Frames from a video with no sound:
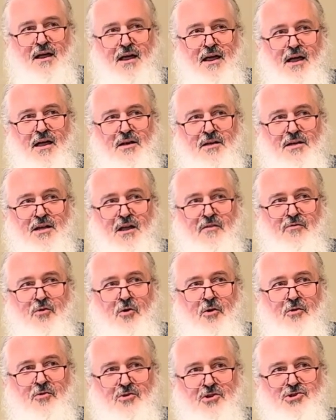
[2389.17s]
And if
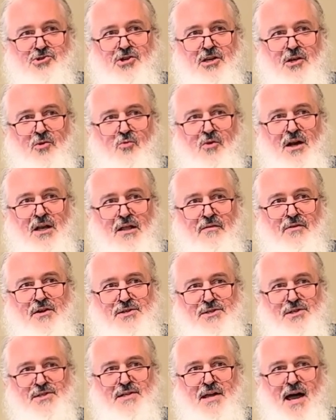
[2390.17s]
you're a Christian, you want to live in a
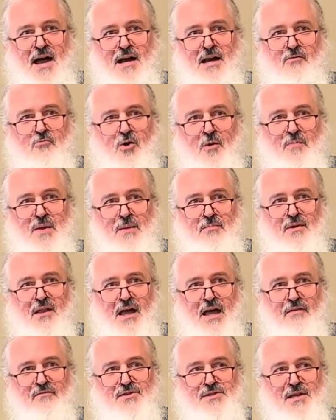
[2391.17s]
society where people
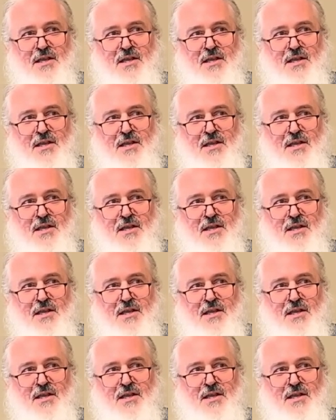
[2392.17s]
have a